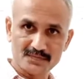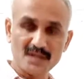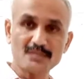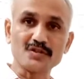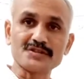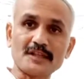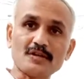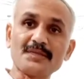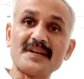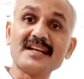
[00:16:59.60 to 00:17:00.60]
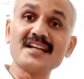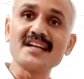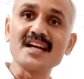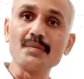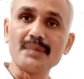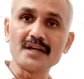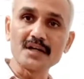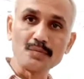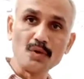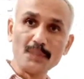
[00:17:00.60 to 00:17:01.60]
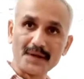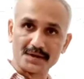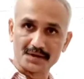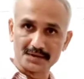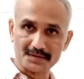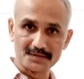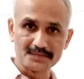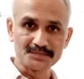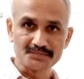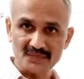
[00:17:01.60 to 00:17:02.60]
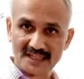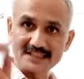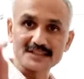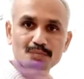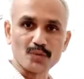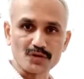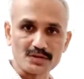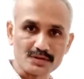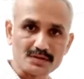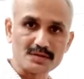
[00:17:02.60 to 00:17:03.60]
for sake of Indian independent movement. That is important.